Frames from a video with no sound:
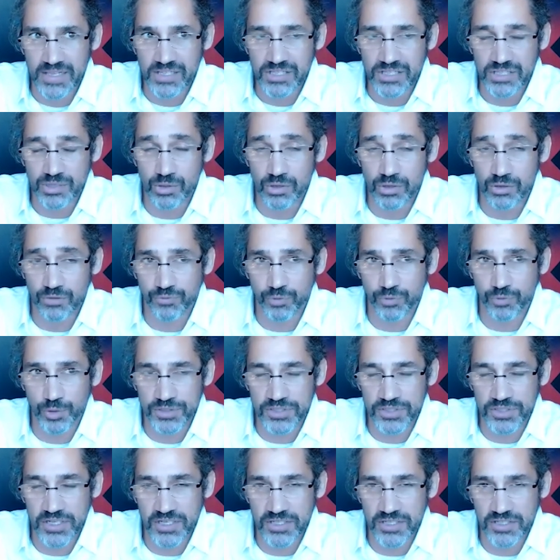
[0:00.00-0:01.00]
So we look
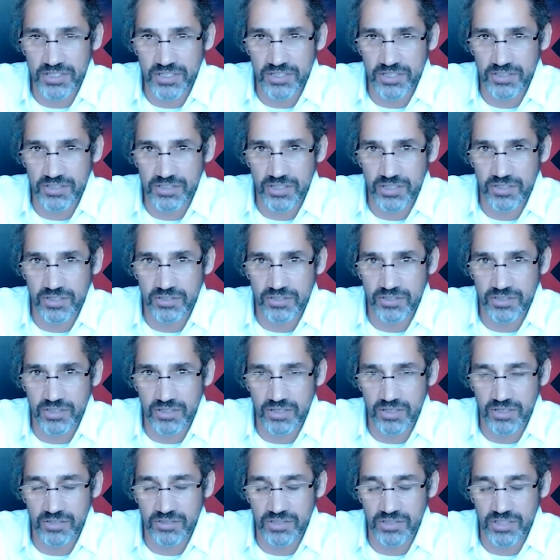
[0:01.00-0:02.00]
forward
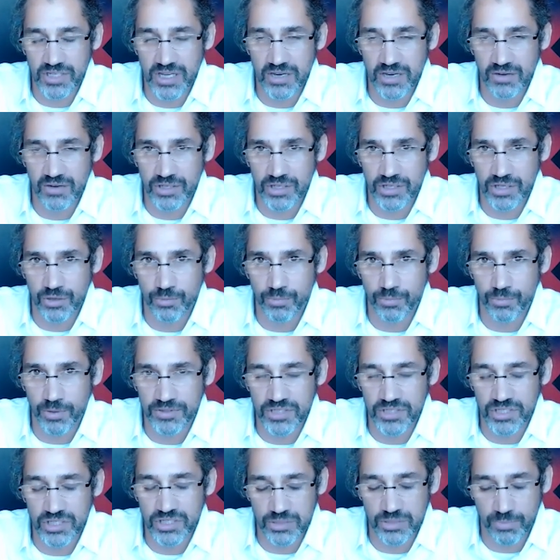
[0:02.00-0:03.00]
to hearing you
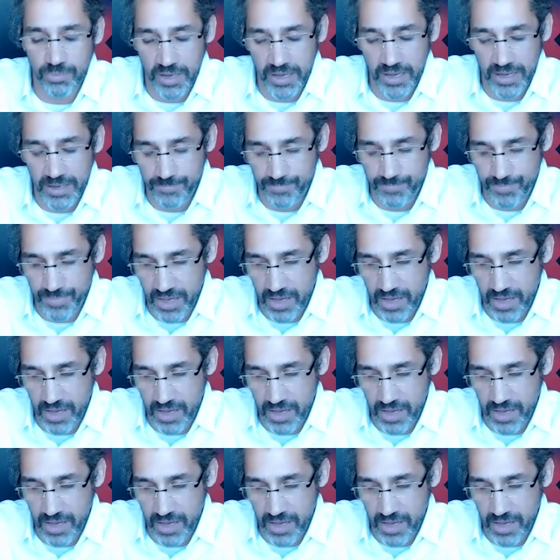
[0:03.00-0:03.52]
participate